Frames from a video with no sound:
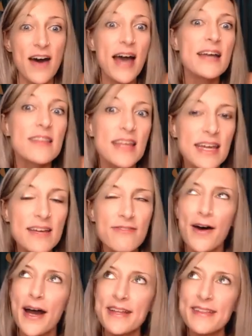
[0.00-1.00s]
finally,
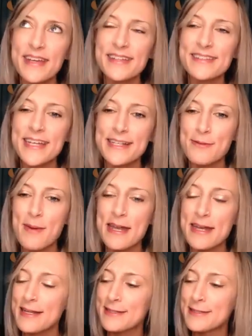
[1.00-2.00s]
it takes
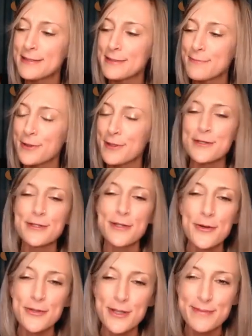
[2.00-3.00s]
humanity, we're a little
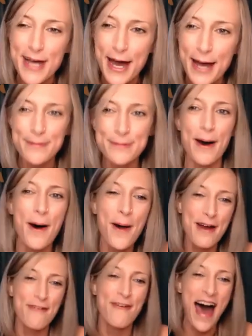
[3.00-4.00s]
slow sometimes, but
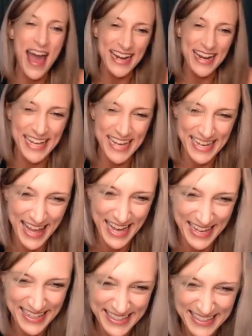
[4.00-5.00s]
we're finally
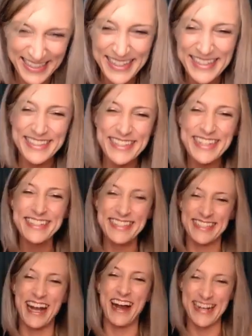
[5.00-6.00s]
like
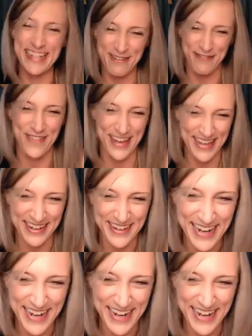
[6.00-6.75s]
starting to figure